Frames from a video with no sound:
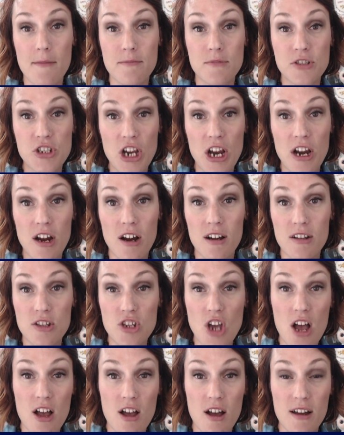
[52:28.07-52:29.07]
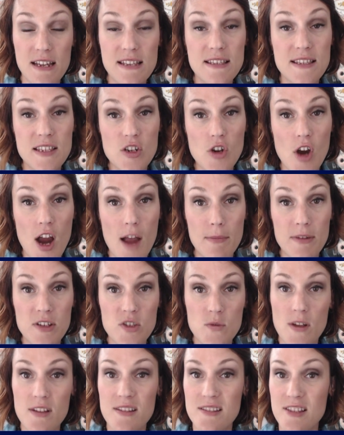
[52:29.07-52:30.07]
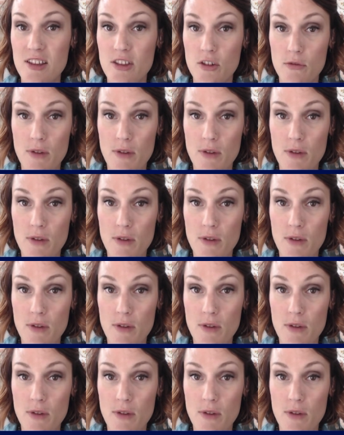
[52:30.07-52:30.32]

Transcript: share and talk on Instagram as well as on the